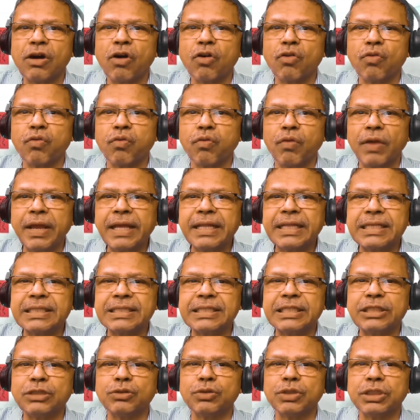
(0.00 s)
or fake this
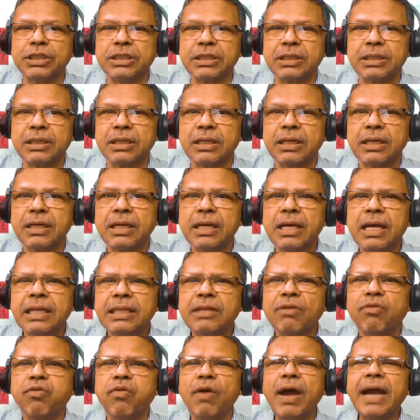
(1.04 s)
situation.
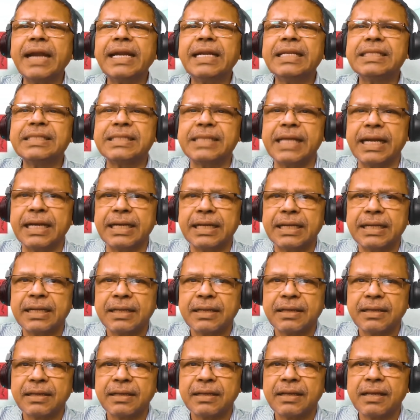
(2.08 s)
The fact is that
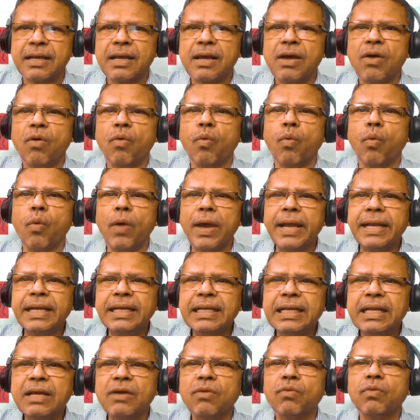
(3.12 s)

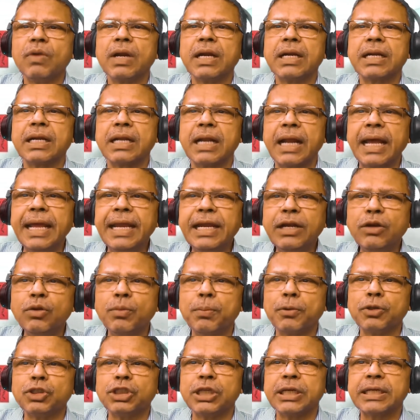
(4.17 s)
when we are trying to
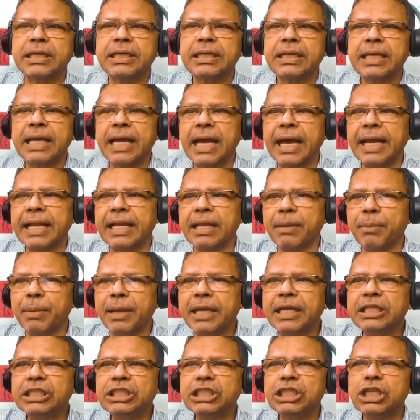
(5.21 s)
project an
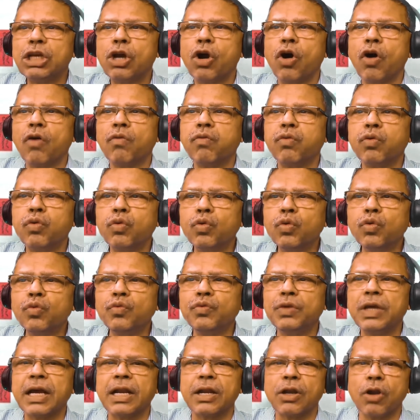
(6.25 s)
image of who
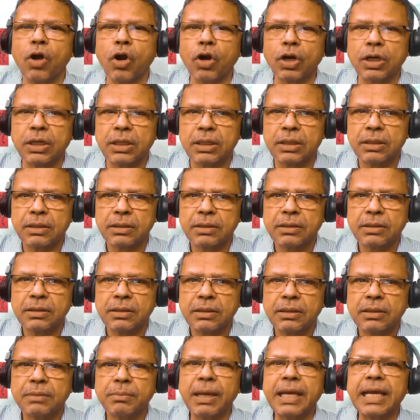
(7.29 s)
we are not
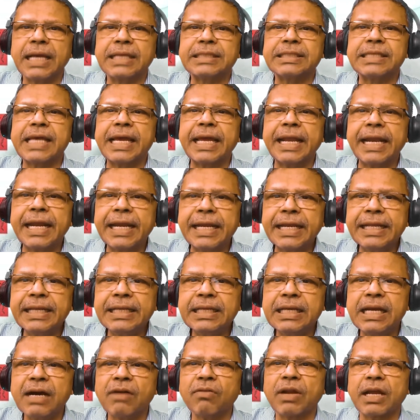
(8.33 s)
by
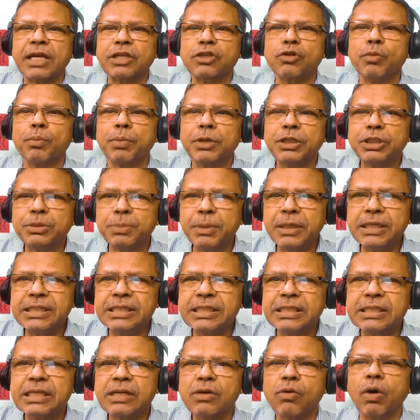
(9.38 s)
exaggerating our
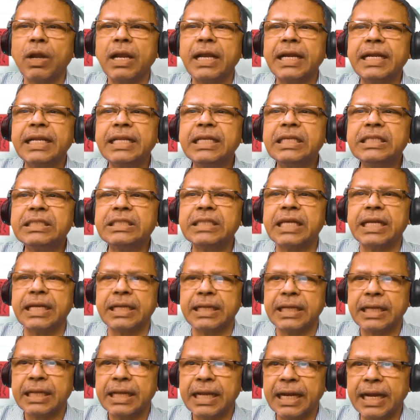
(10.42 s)
accomplishments, qualities,
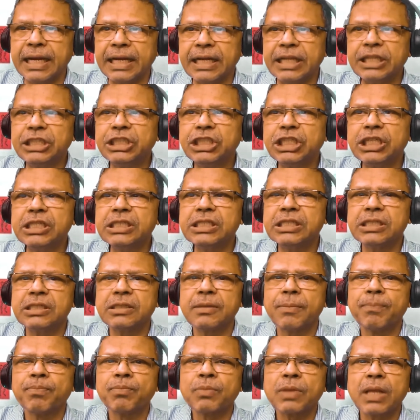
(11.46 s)
and
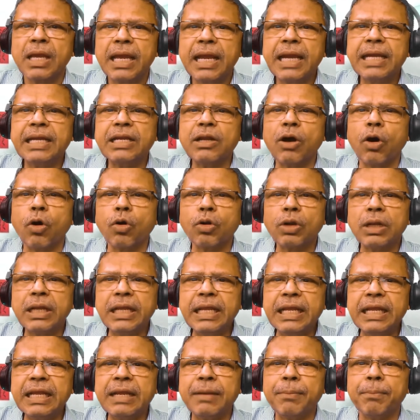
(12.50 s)
intentions, it
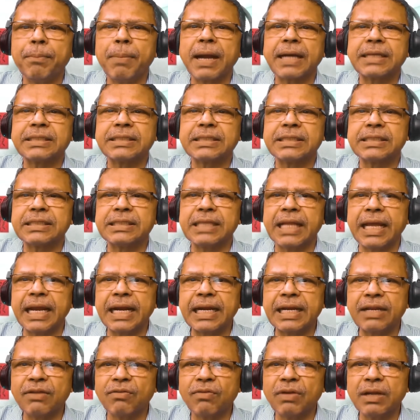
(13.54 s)
only impacts us
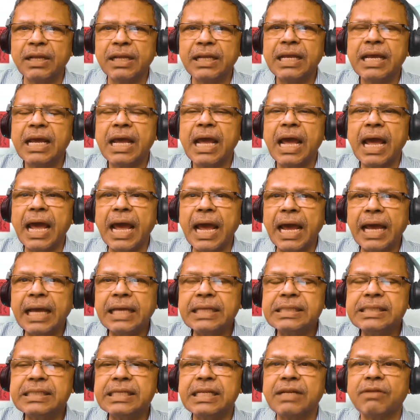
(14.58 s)
negatively,
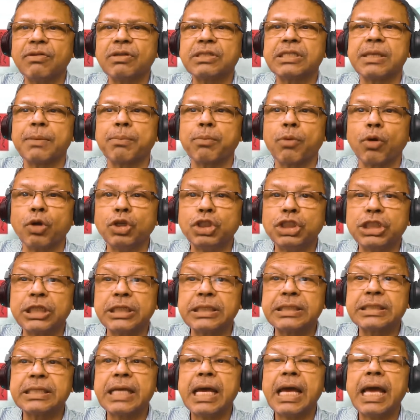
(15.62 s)
as in our
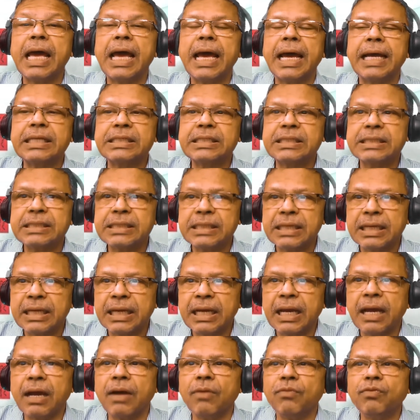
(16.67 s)
subconscious, as
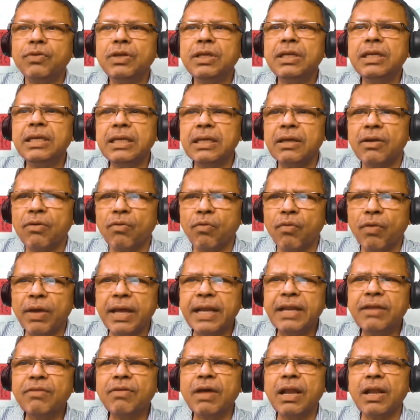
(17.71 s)
we
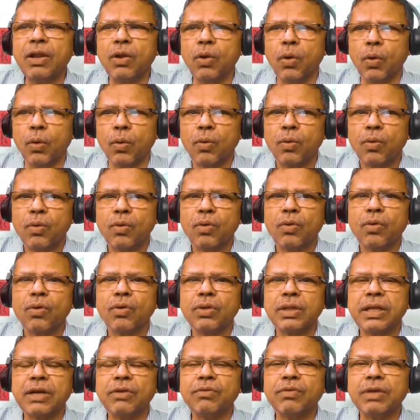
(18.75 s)
very well know
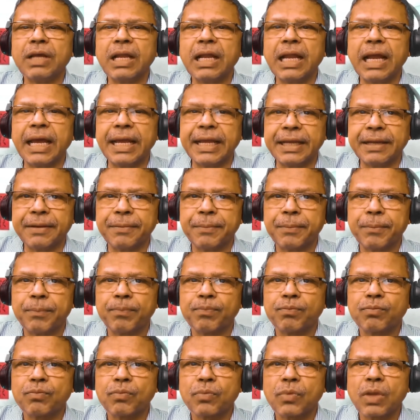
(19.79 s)
that we are lying.
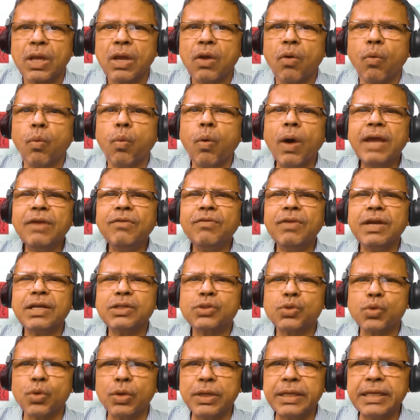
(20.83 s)
Why we are
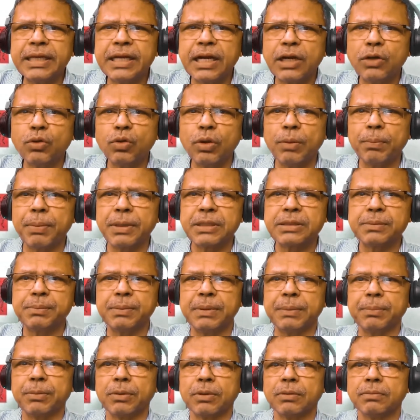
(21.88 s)
so eager to impress
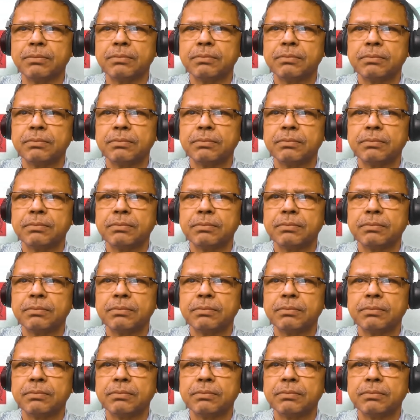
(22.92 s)
people?